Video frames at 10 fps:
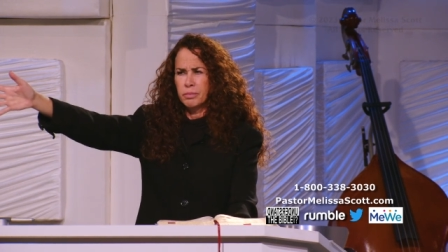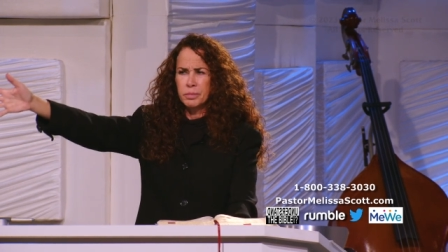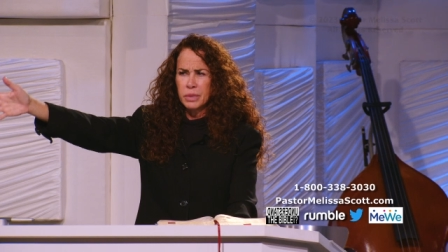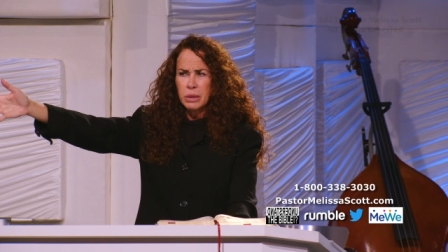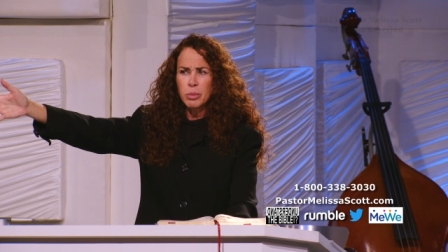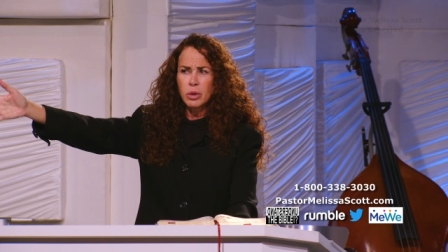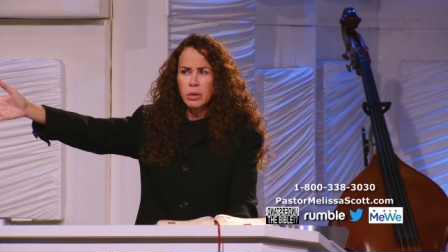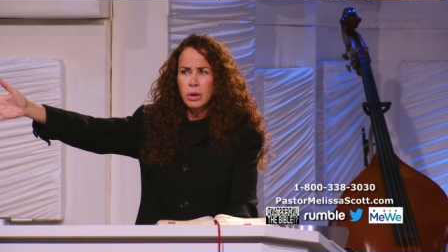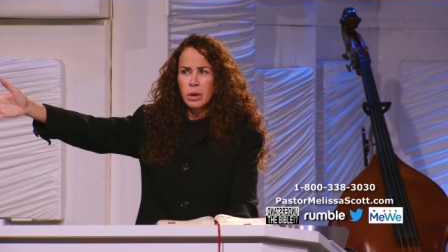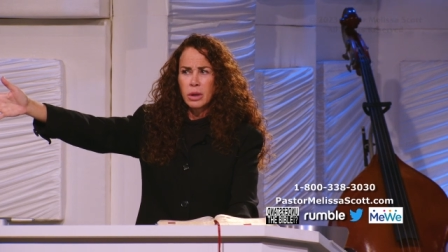
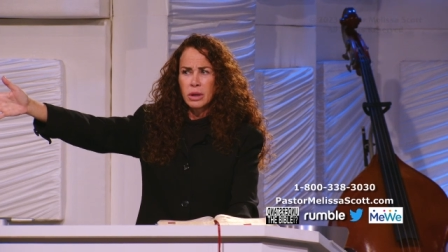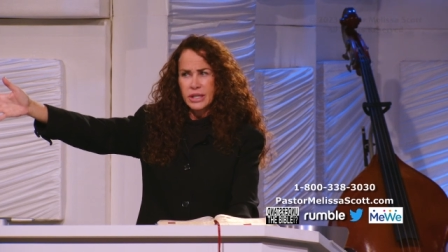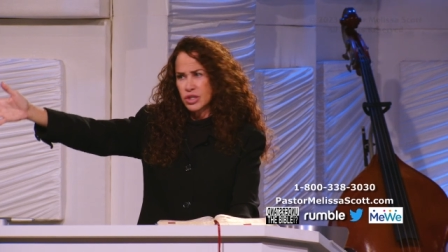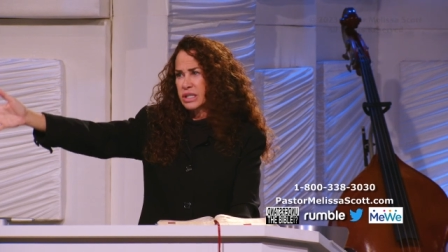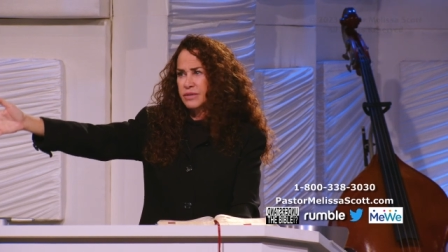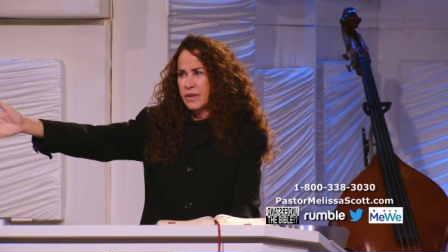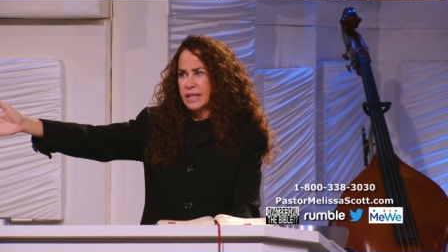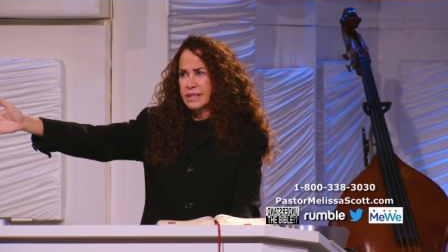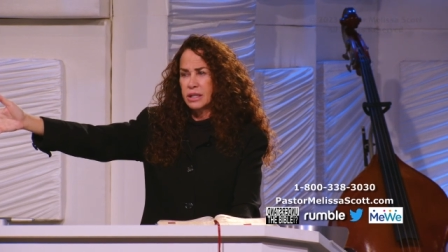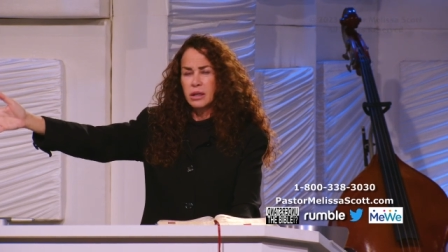people, let's just
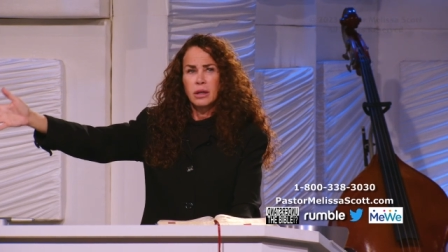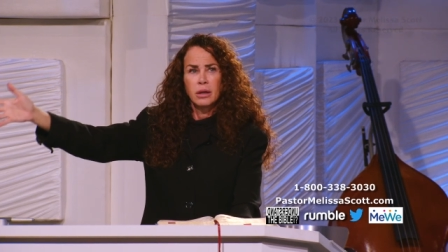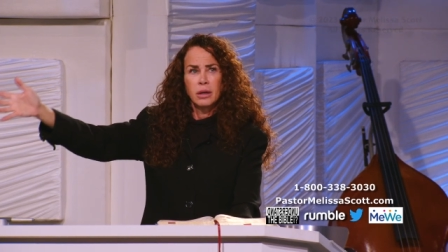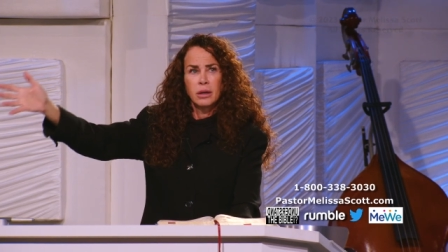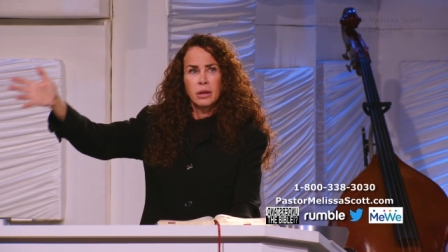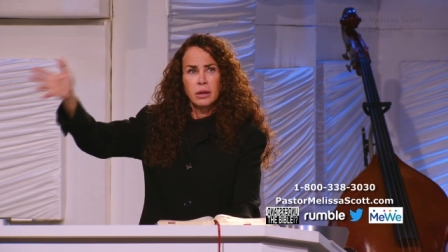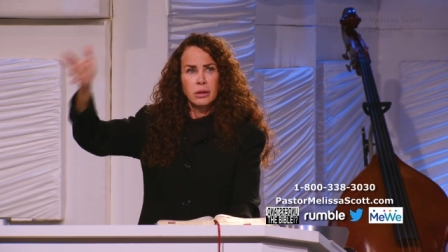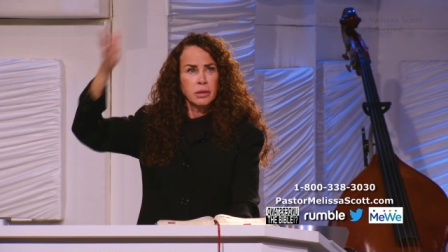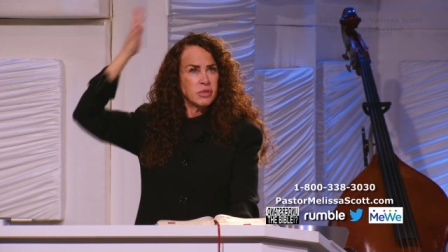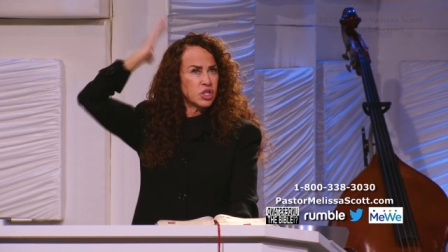face it,
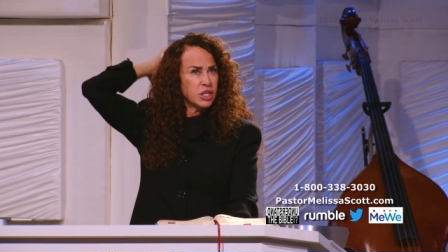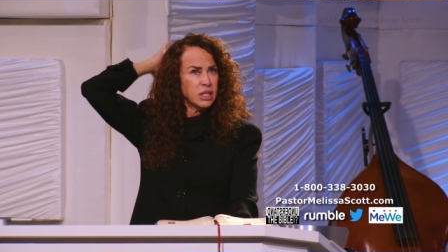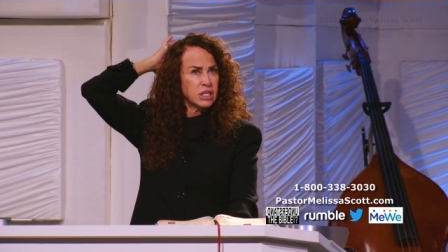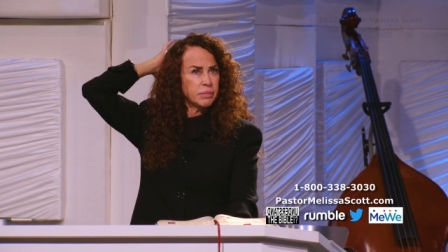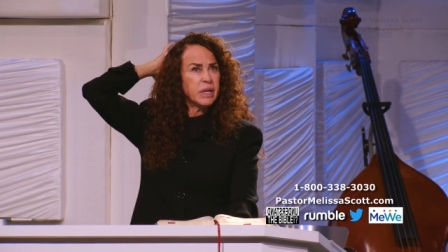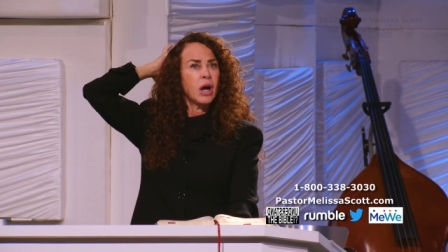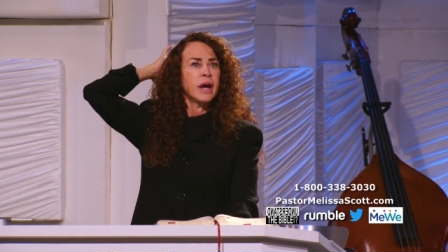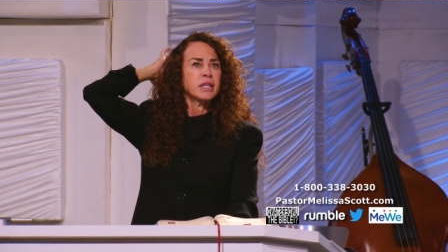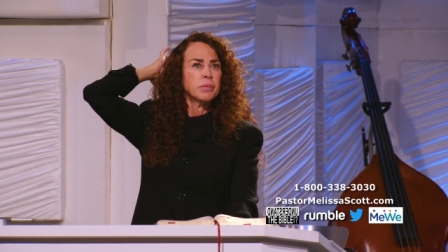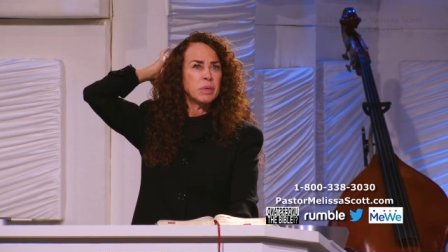the machines
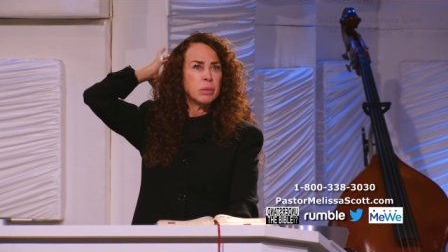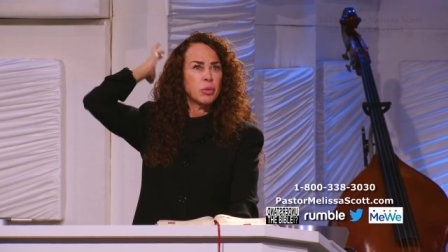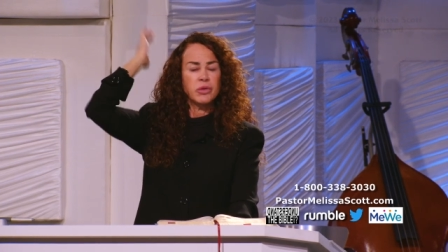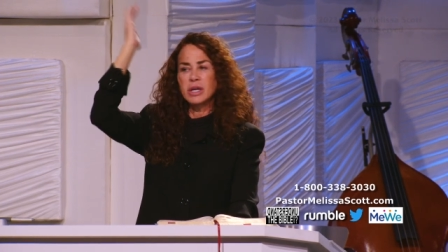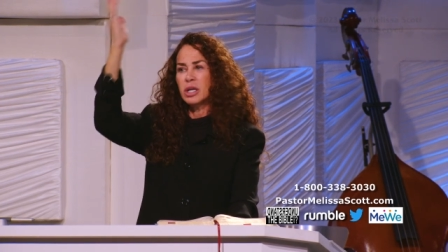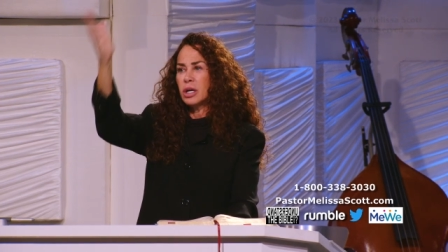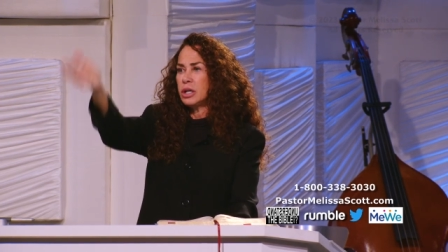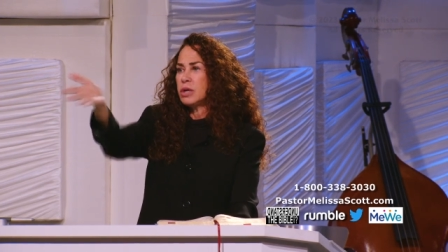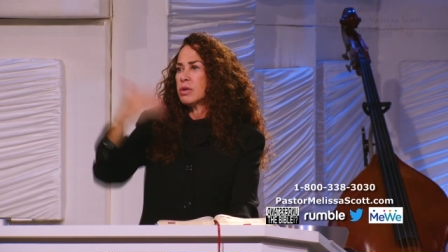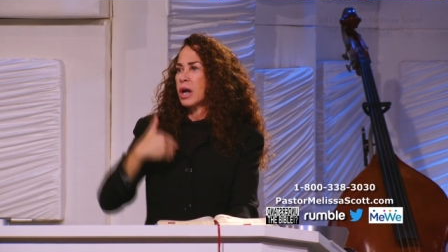behind the people think
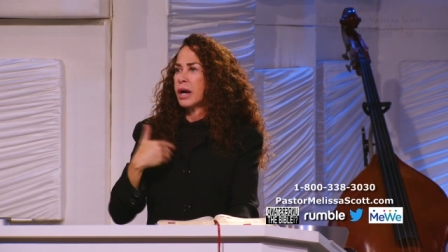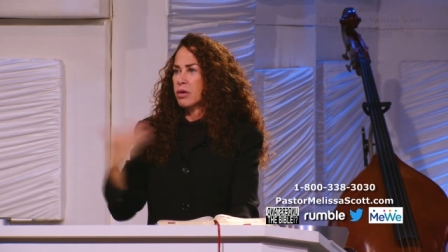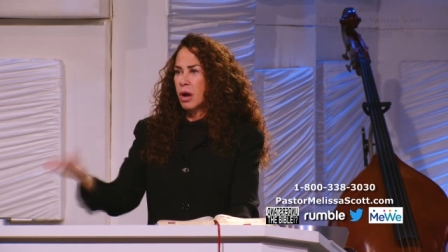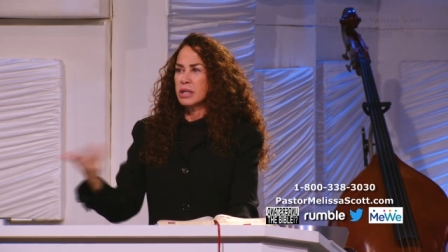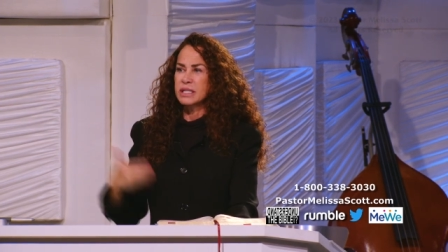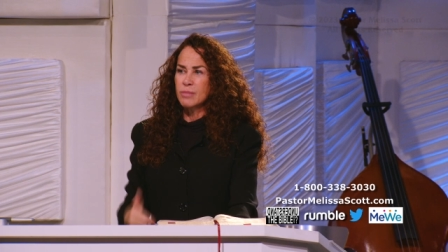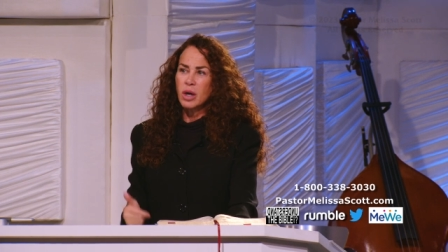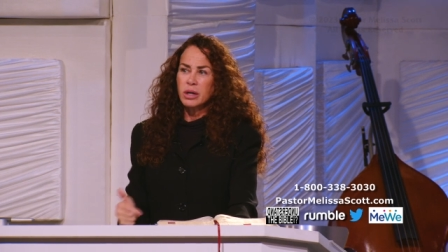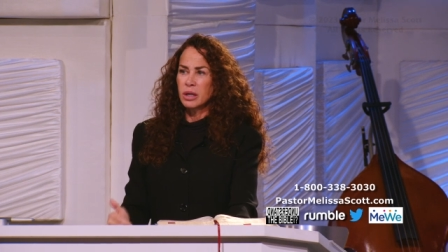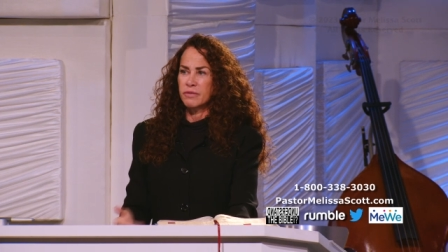you and I are not
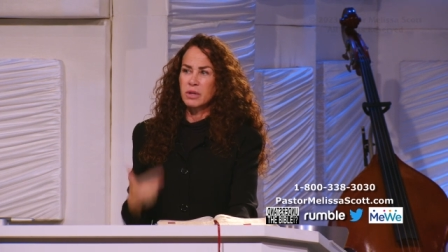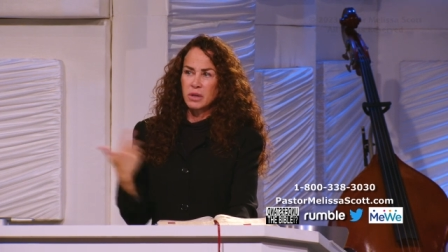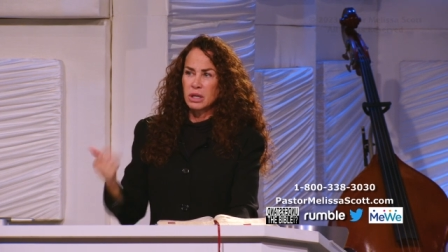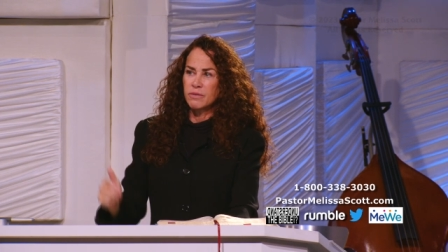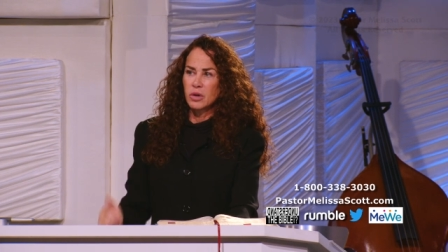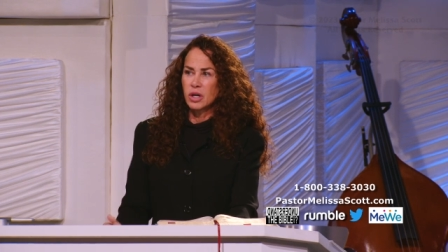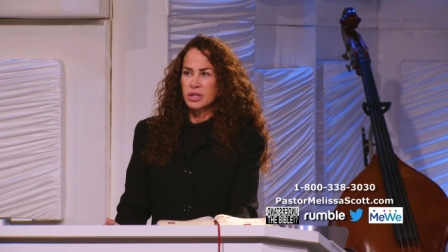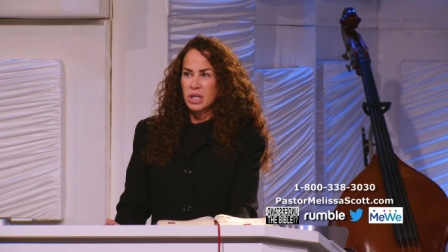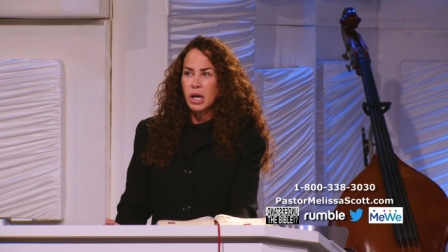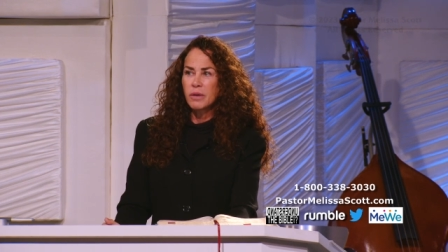smart enough to think for
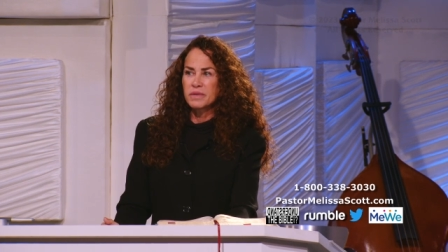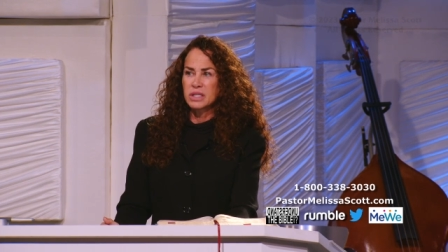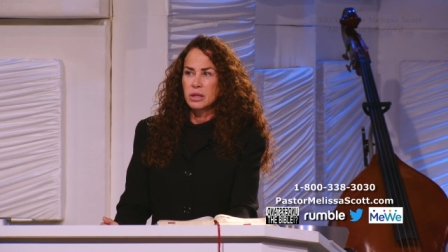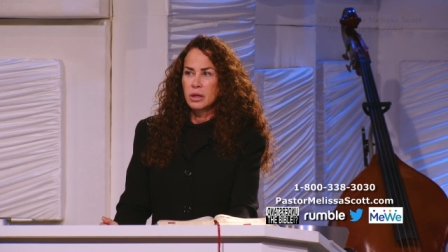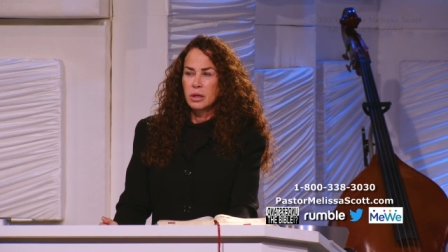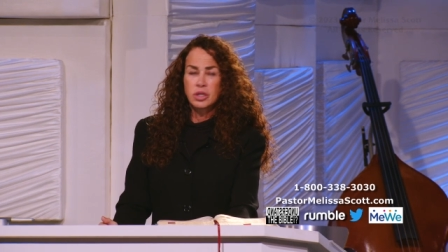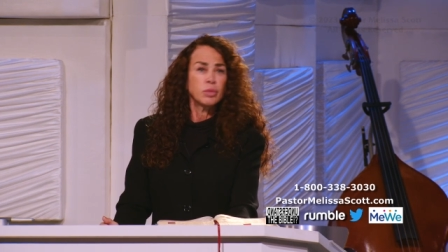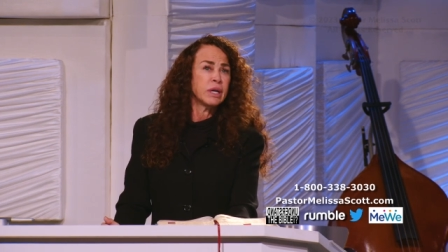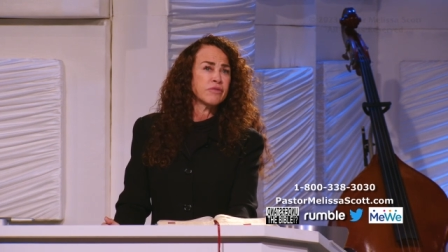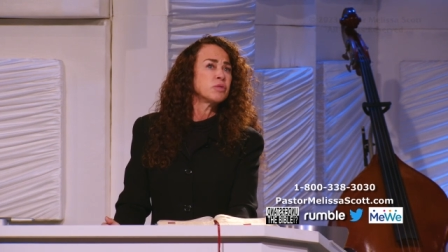ourselves. So
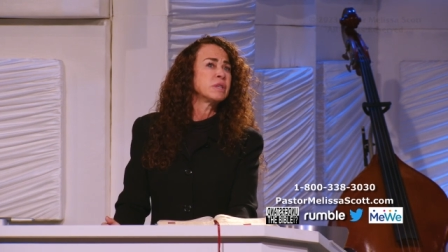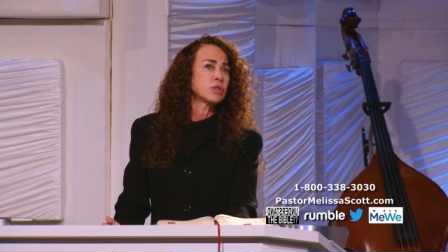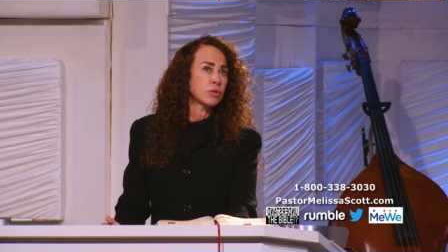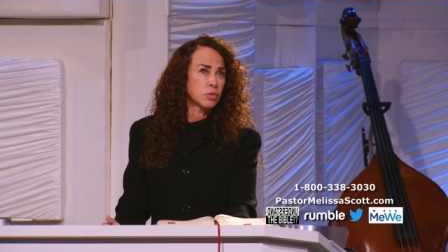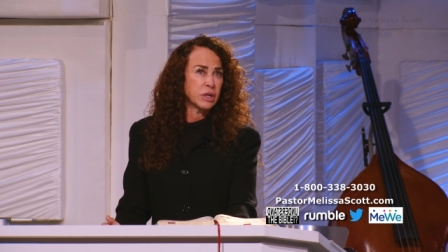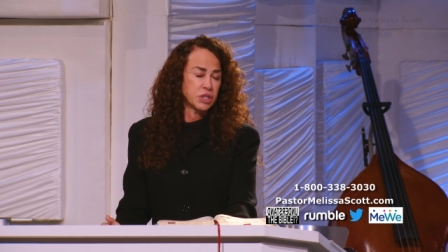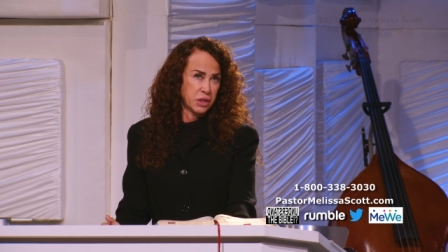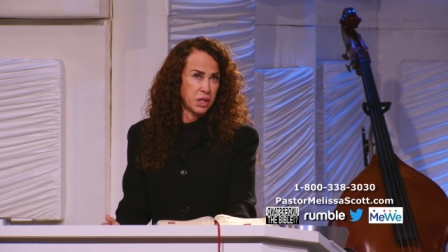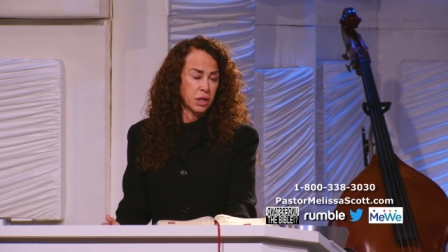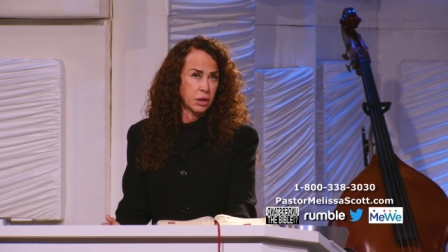we have to be told what to
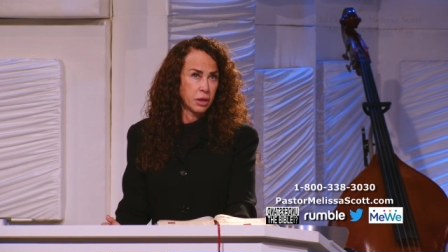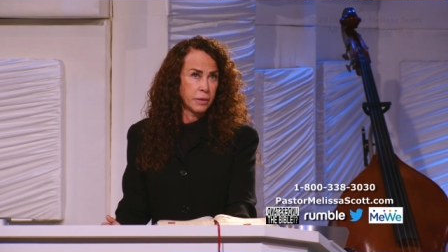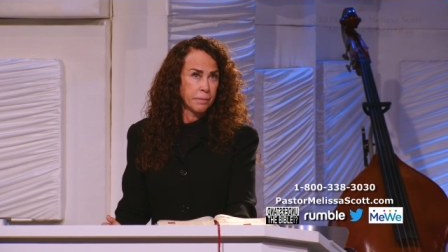think.